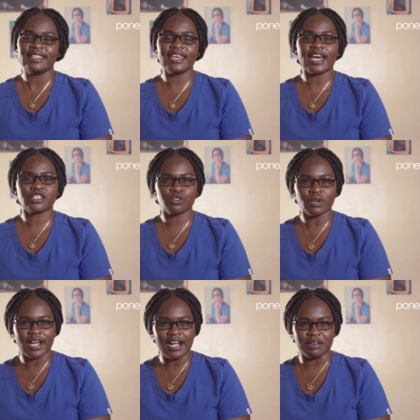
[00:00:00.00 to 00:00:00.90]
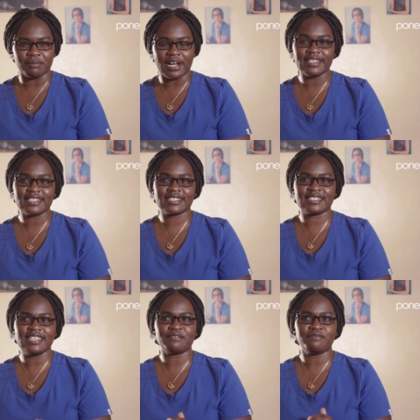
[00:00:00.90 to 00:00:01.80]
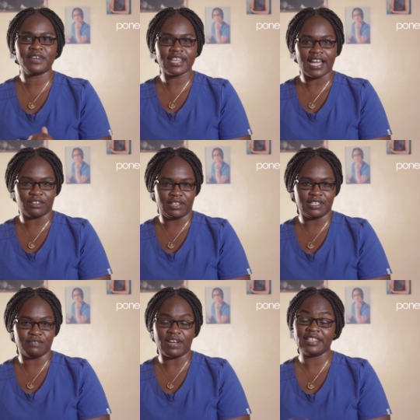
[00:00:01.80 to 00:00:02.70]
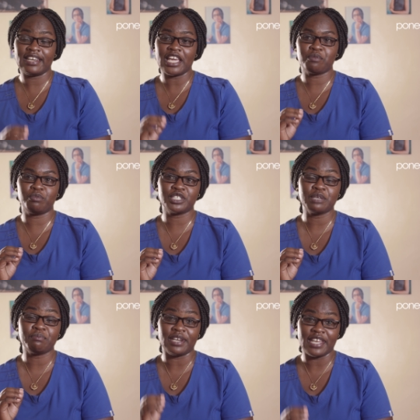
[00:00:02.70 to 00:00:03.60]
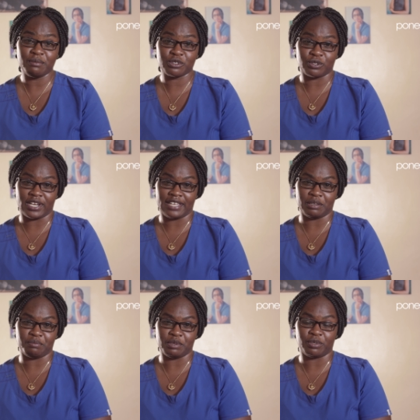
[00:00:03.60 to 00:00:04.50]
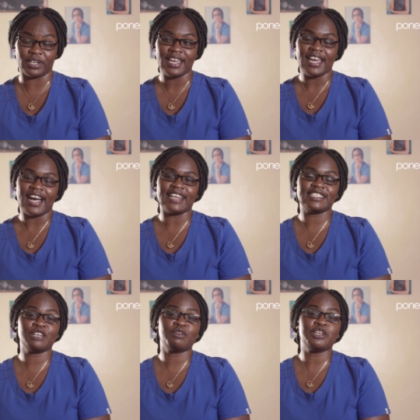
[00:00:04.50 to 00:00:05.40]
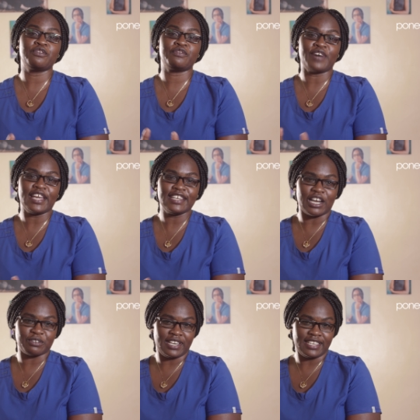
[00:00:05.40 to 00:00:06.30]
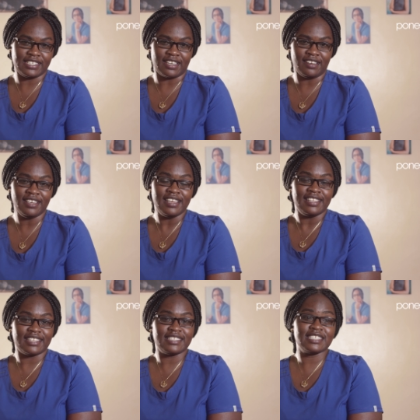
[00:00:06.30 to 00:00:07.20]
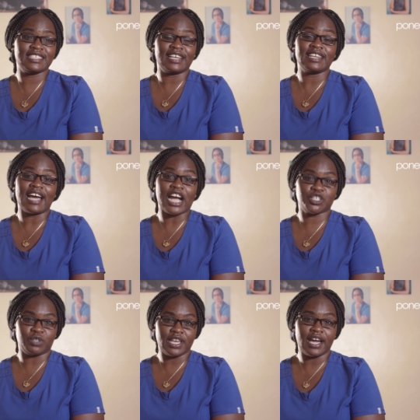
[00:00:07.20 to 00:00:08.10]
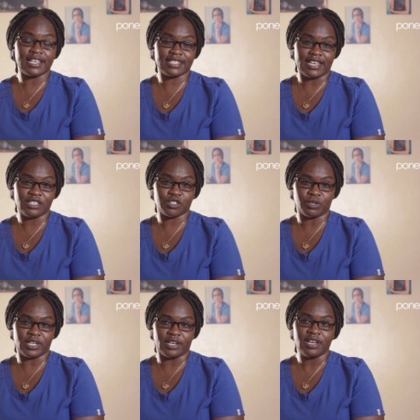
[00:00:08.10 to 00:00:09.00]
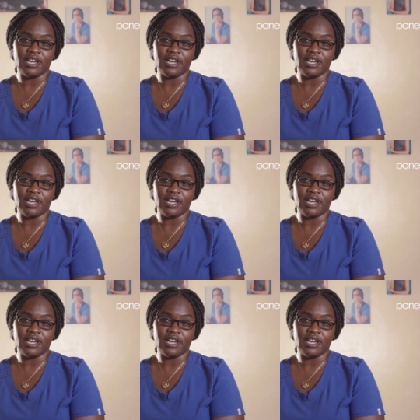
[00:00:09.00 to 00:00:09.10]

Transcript: they are so calm and they are very calculative and they like putting blames on other people until when you find out later that this child actually has a disorder.